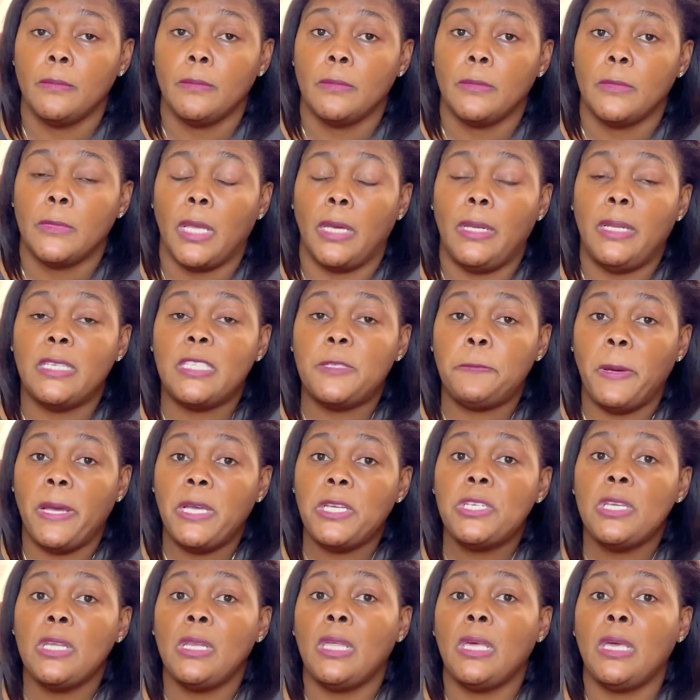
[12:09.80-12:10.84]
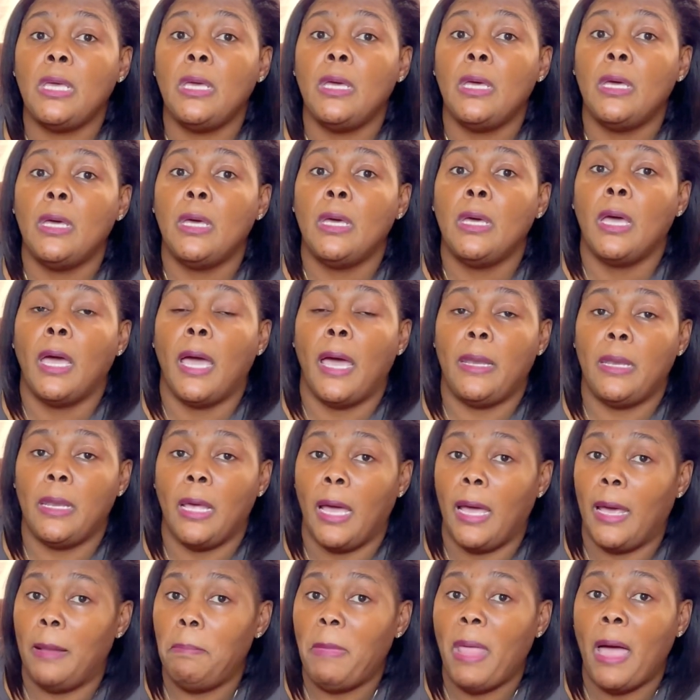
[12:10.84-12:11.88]
And especially, and
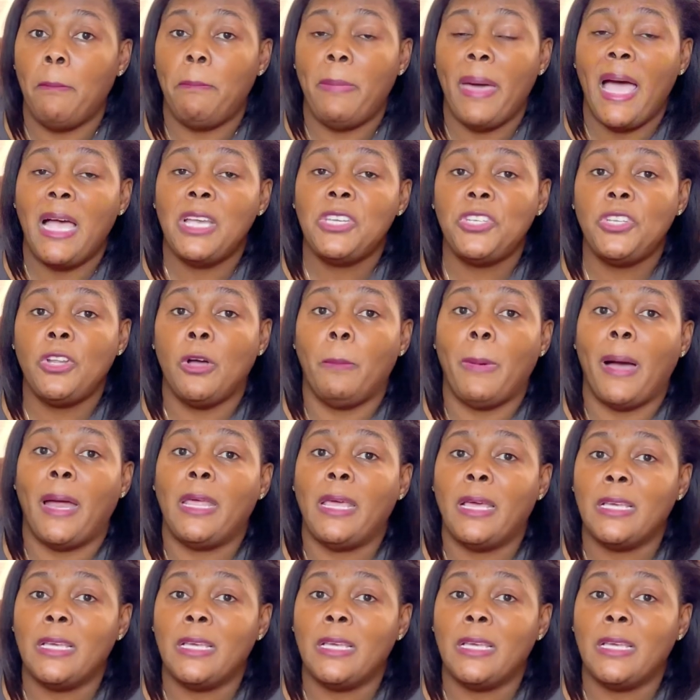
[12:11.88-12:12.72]
I'm not bashing nobody,